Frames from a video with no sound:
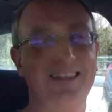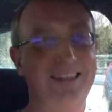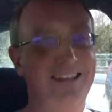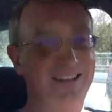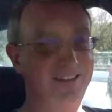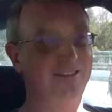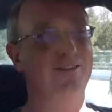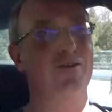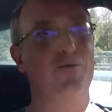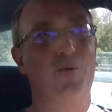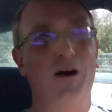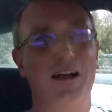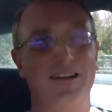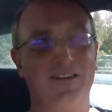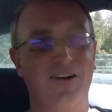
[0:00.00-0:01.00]
this is a
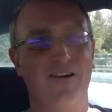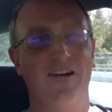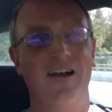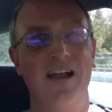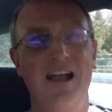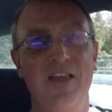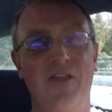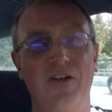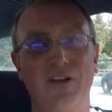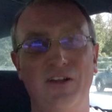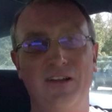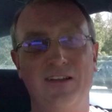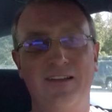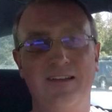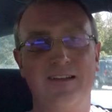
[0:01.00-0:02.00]
wide car.
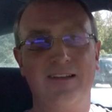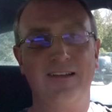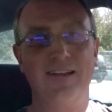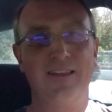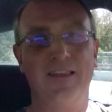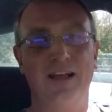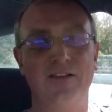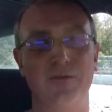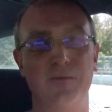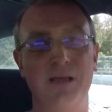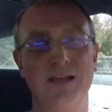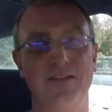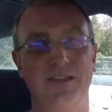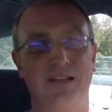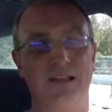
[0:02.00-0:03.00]
That's
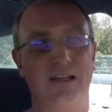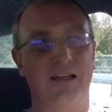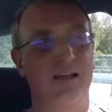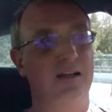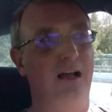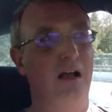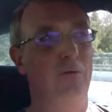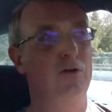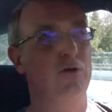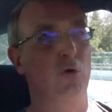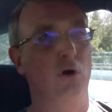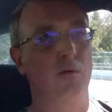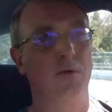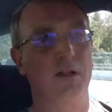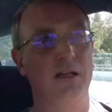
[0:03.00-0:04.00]
amazing. Like, I would
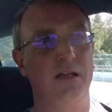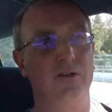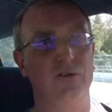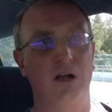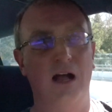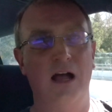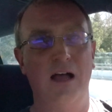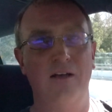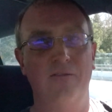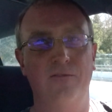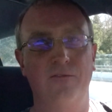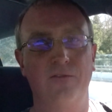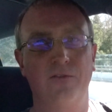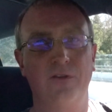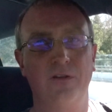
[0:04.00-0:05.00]
normally drive
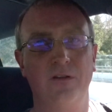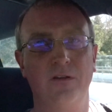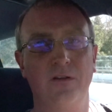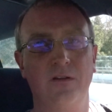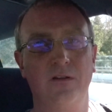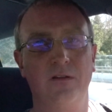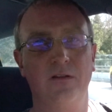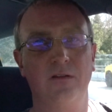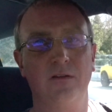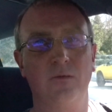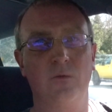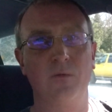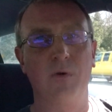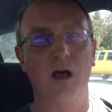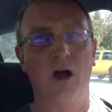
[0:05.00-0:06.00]

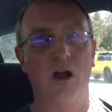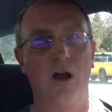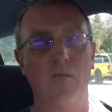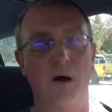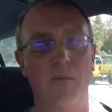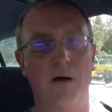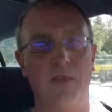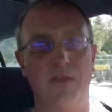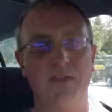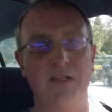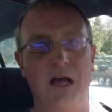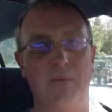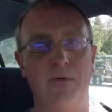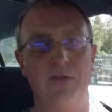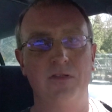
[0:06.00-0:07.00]
with my arm up on the
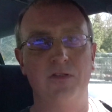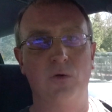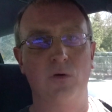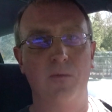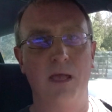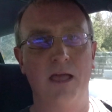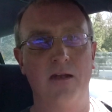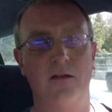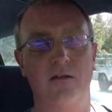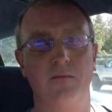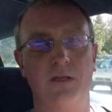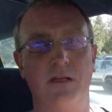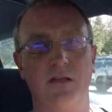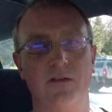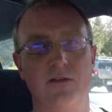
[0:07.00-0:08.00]
top of the door panel
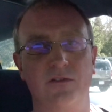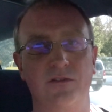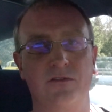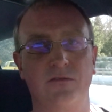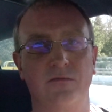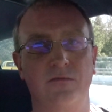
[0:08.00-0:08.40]
because